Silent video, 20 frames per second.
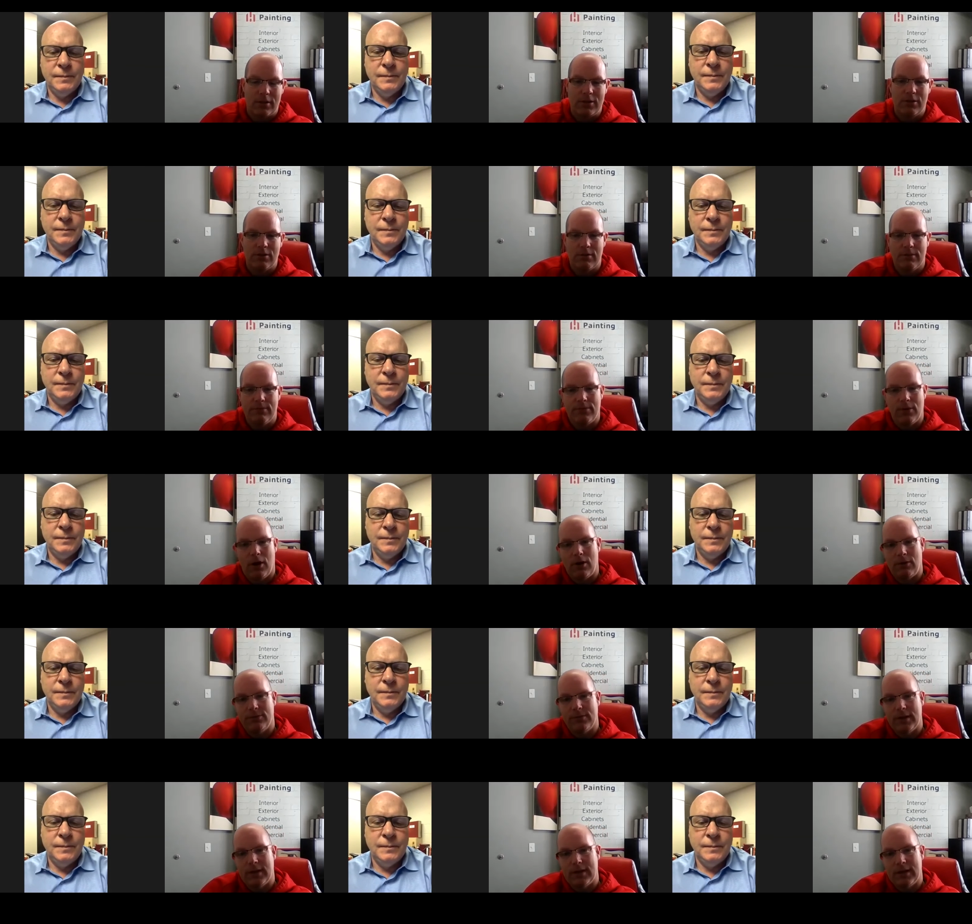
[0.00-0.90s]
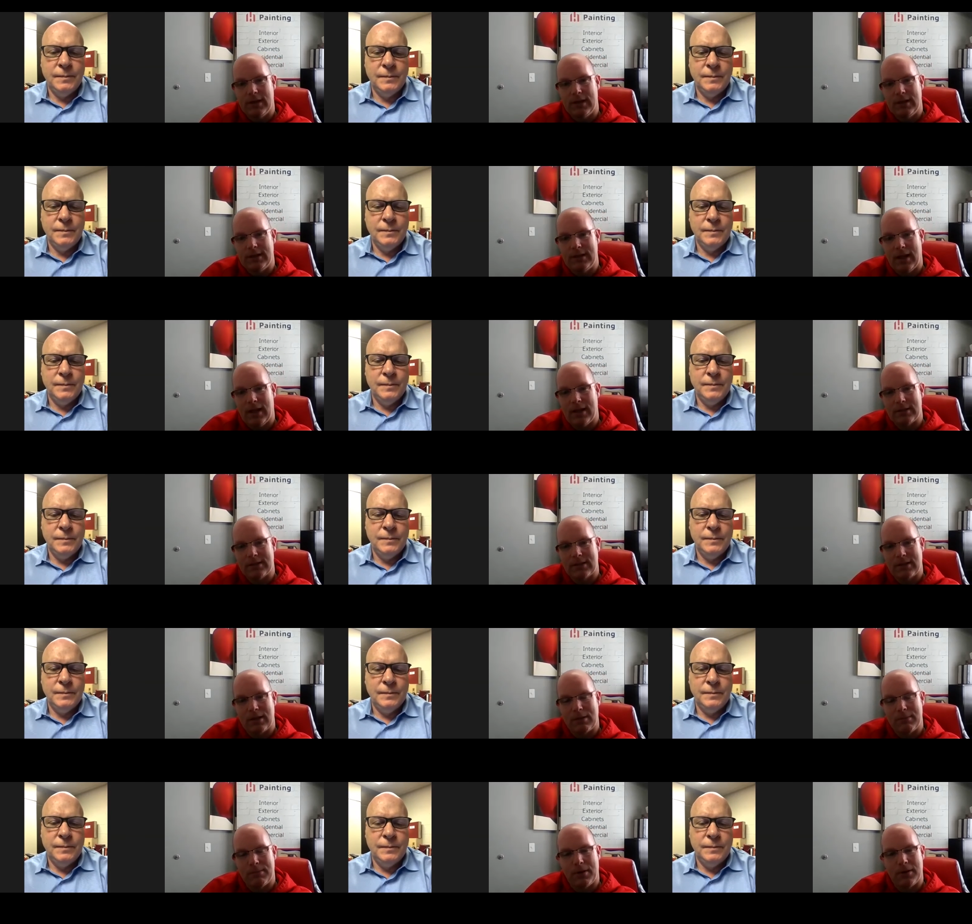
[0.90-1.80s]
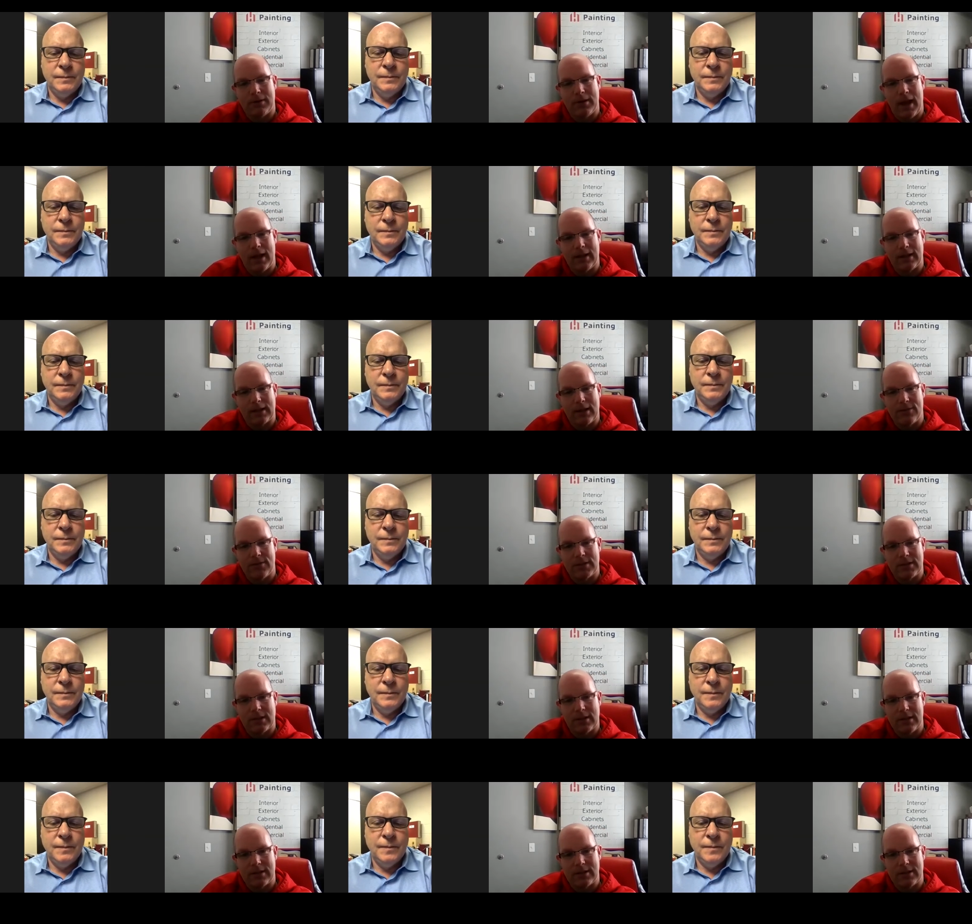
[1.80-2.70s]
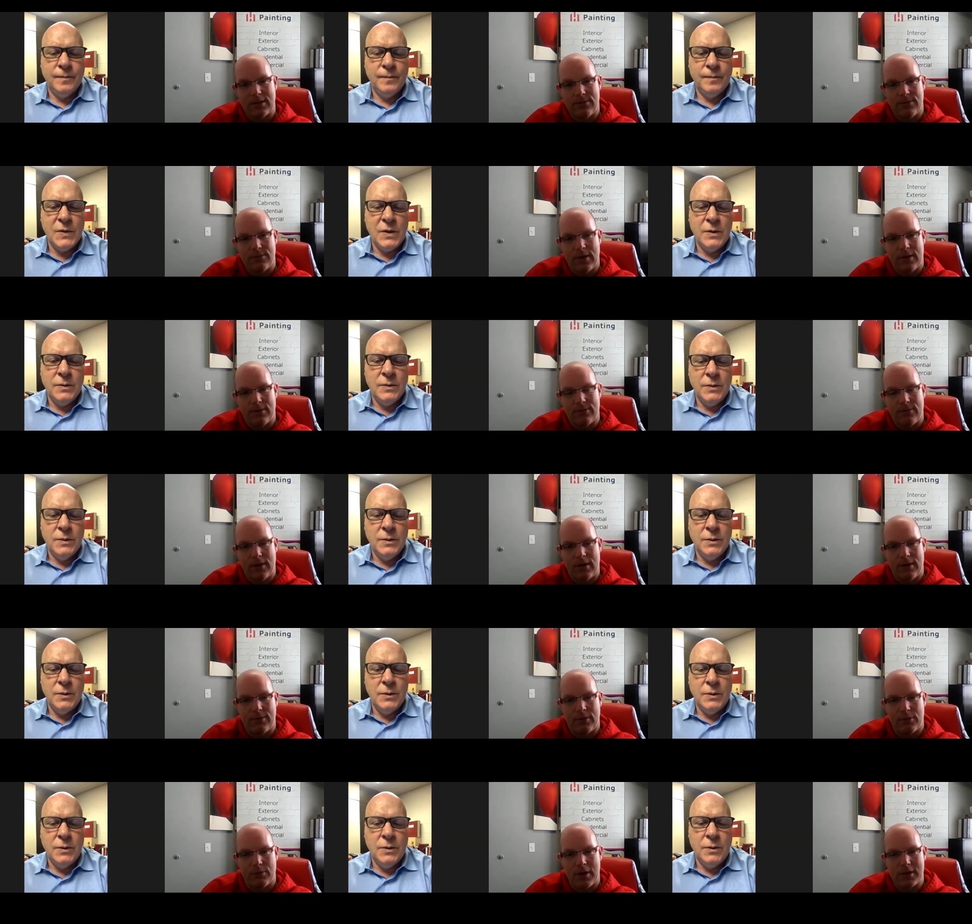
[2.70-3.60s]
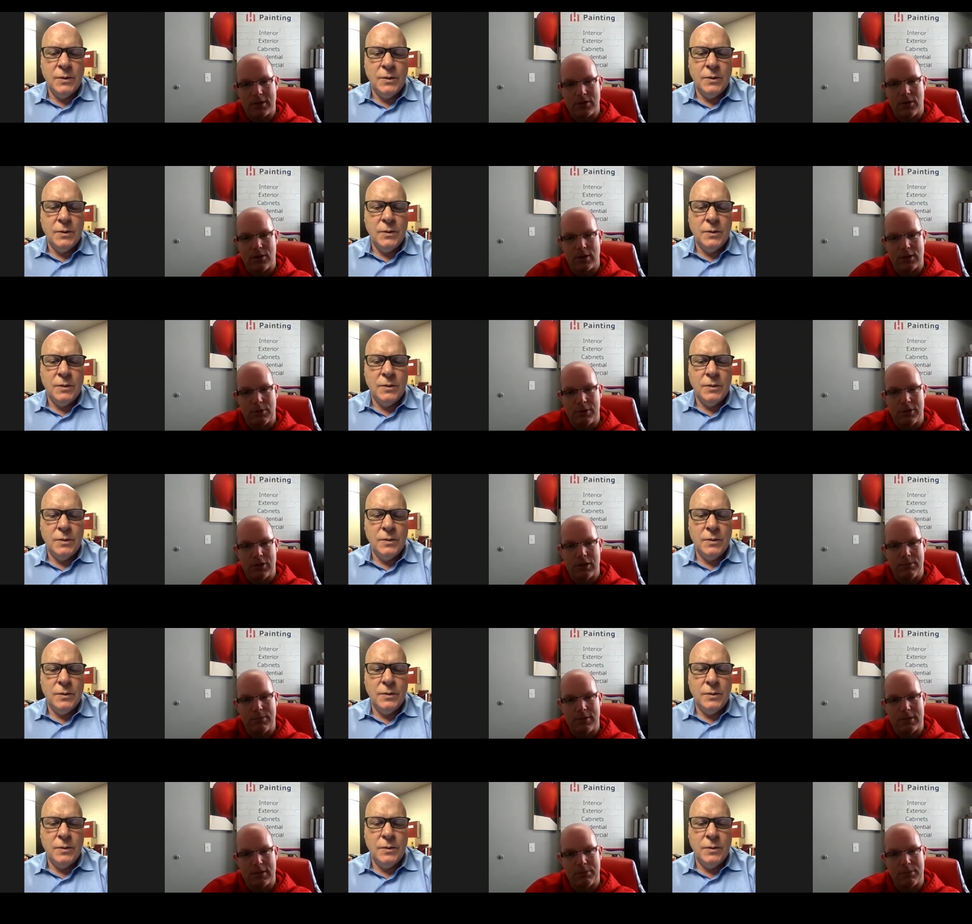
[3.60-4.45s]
Speaker 1: that you're involved in, tell us a little about that. Give us a list of, of, of the restaurants we should be